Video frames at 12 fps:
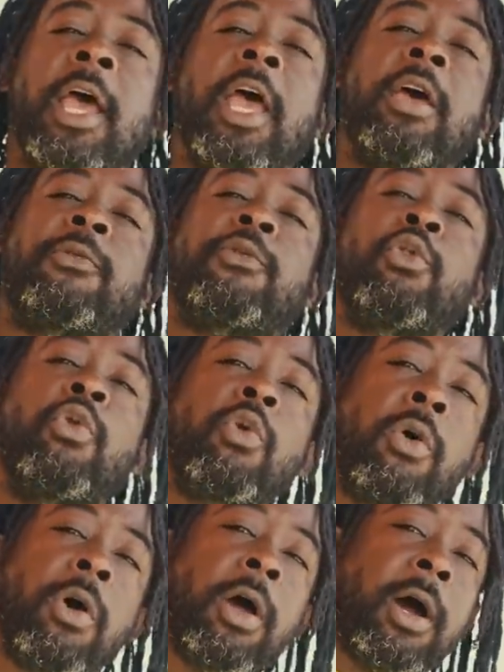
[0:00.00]
If
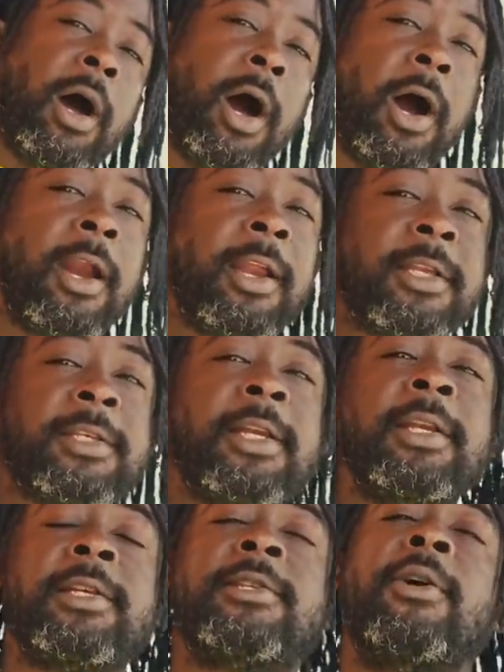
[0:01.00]
you are
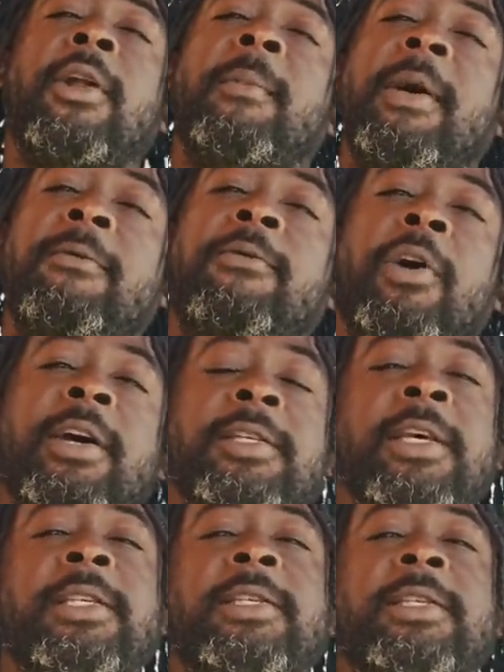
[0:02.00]
listening to the sound of my voice,
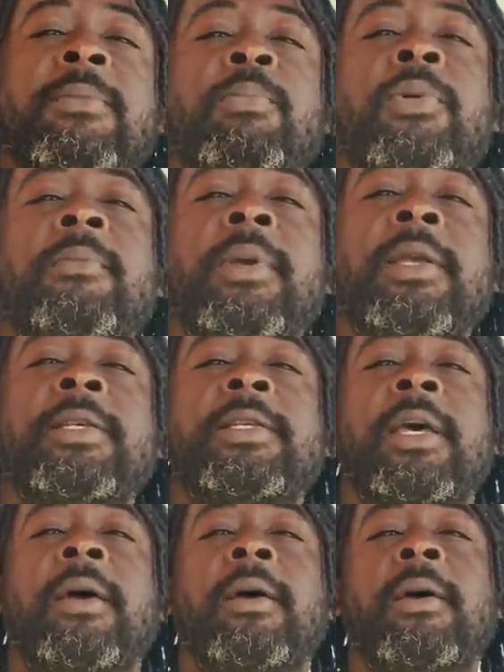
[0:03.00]
it simply means
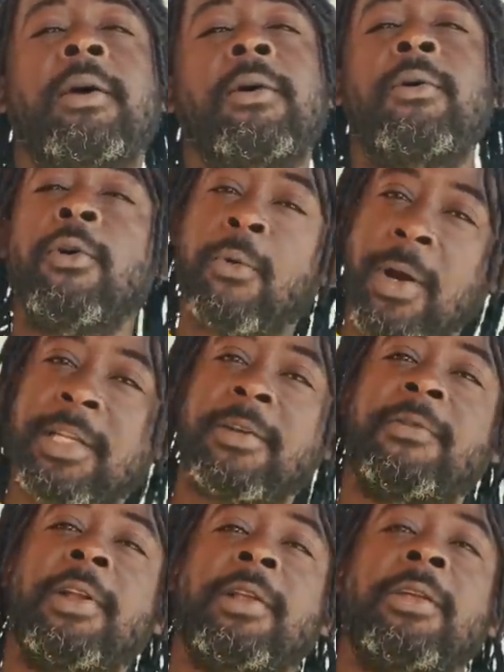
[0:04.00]
say, wanna watch the
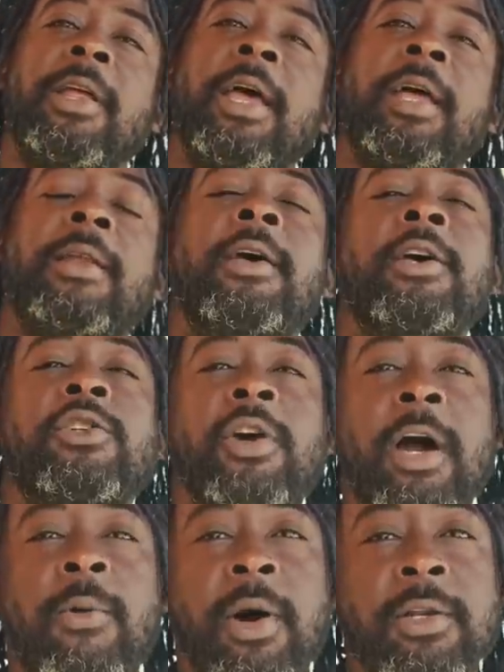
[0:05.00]
video to the end. So
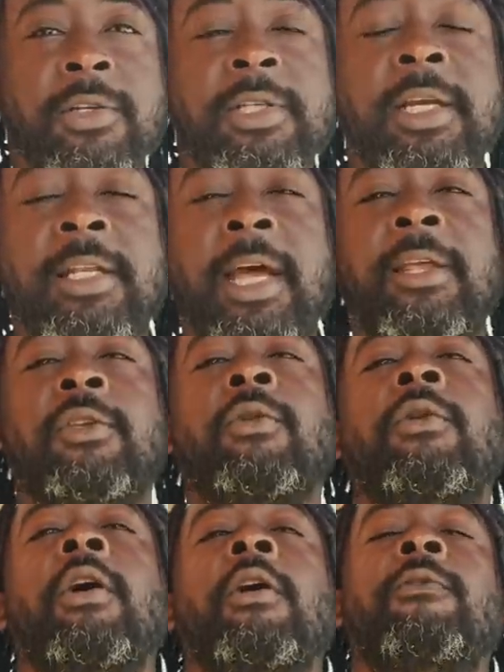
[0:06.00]
I want to say thank
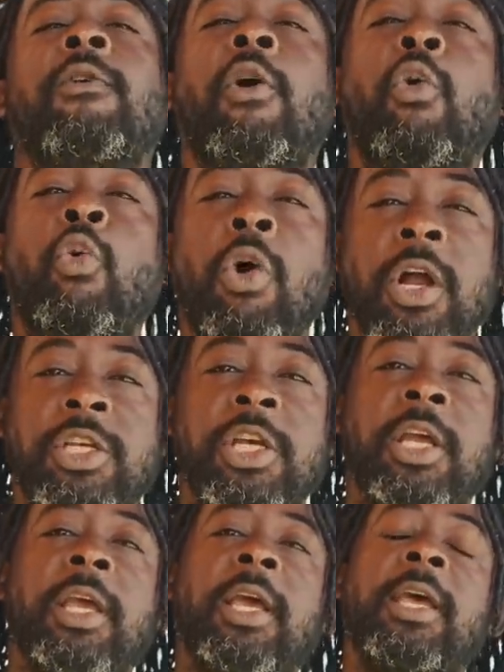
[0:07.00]
you for
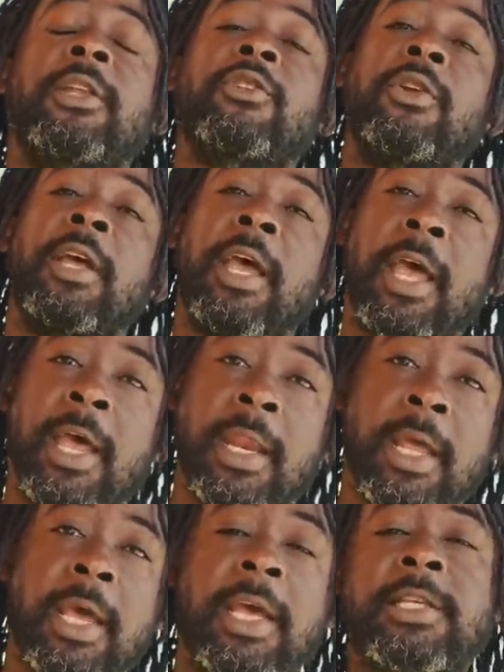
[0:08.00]
watching it to the
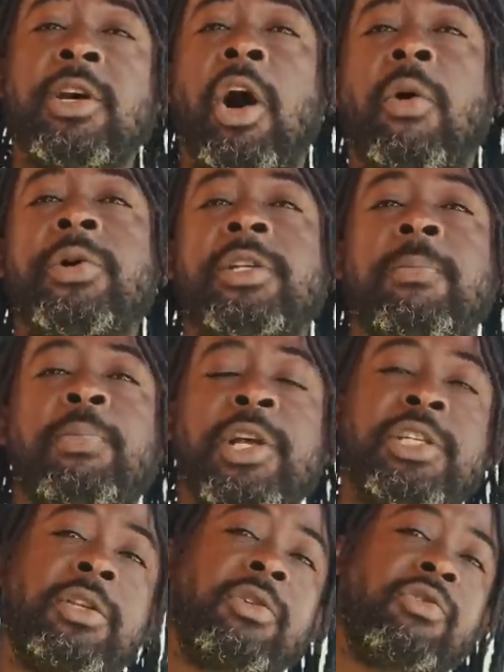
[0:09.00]
end. It's always a
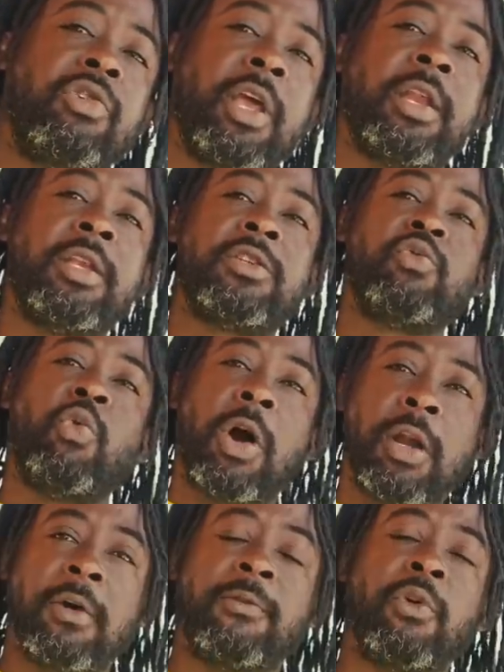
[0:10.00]
pleasure to create these
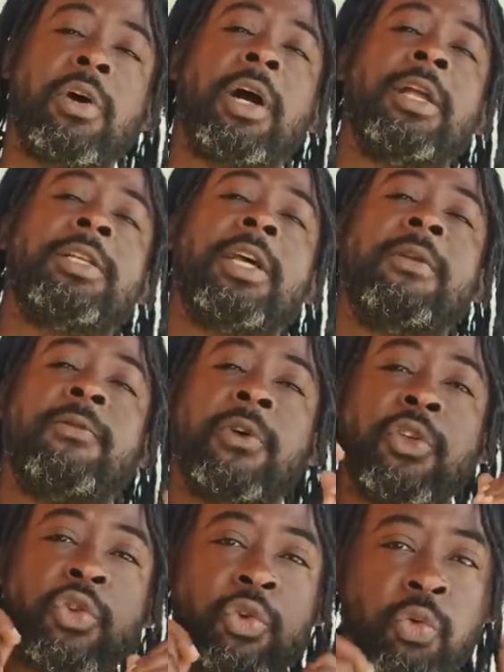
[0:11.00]
wonderful content for
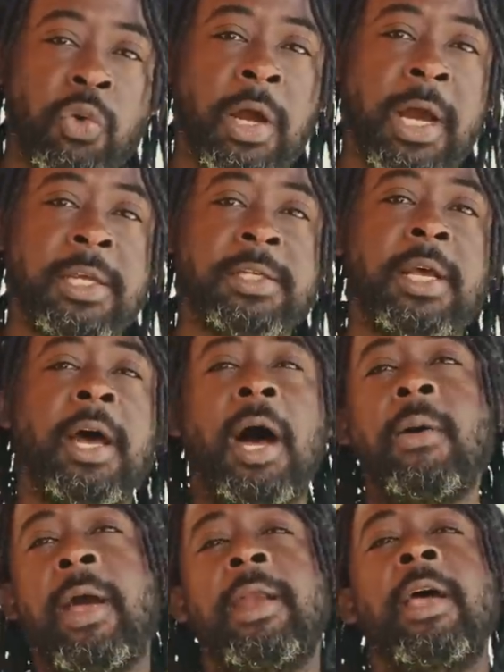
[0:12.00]
you guys.
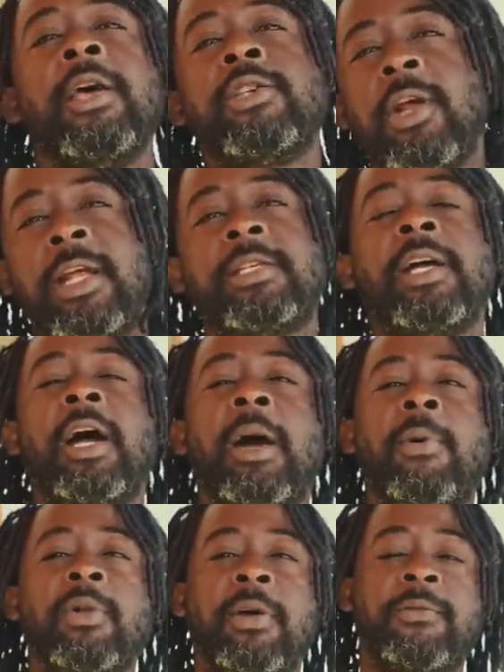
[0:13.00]
Alright, so let's talk
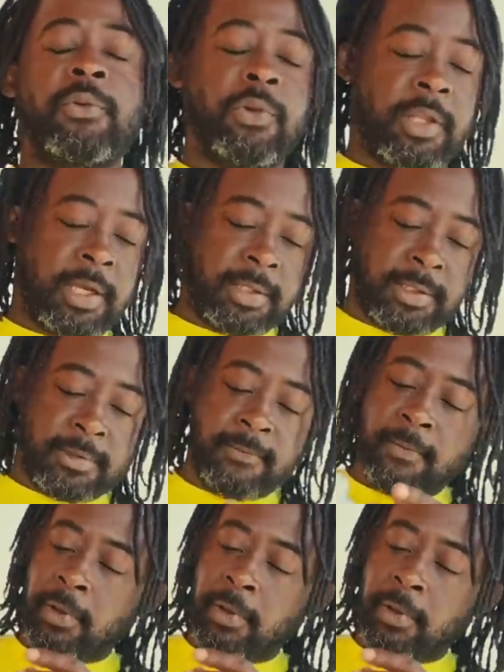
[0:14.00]
about a few things.